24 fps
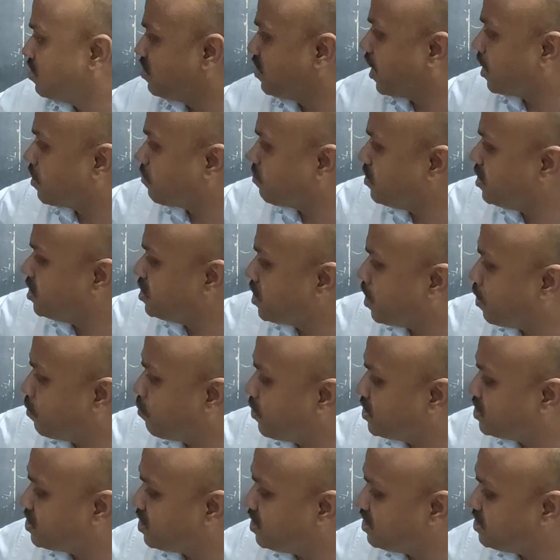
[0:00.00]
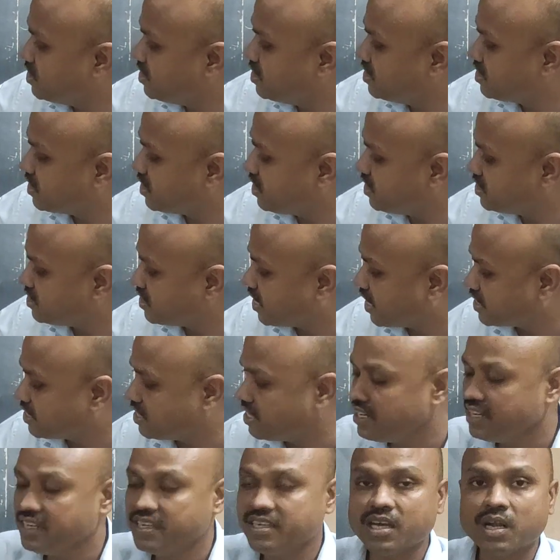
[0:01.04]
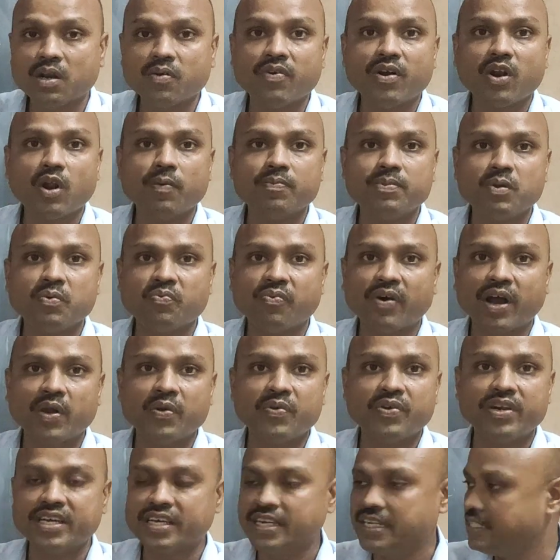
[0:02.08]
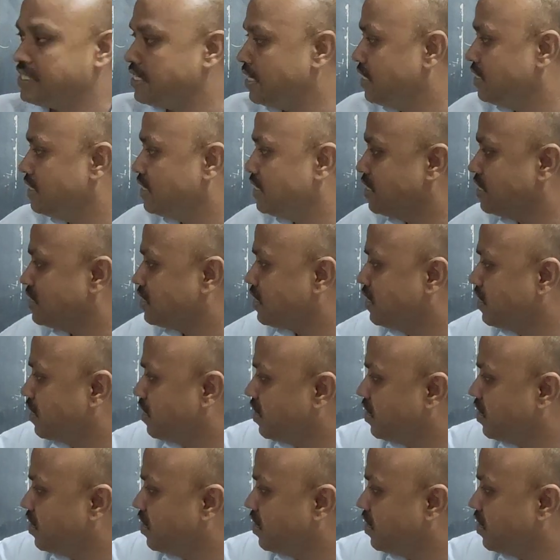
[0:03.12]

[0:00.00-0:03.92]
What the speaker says: That means temperature is increased at the interval of the 5 degrees Celsius,